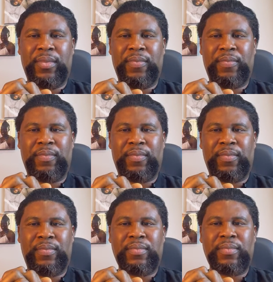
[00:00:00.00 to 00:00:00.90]

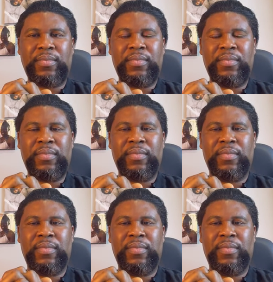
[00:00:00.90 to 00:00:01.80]

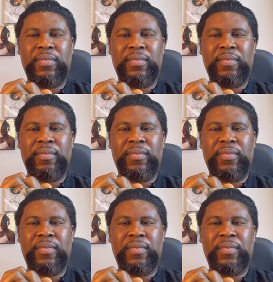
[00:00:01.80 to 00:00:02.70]

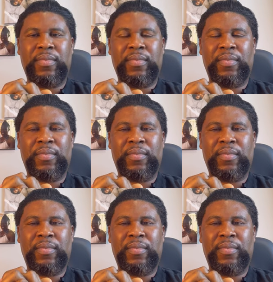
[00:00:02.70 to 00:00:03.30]
(no one is talking)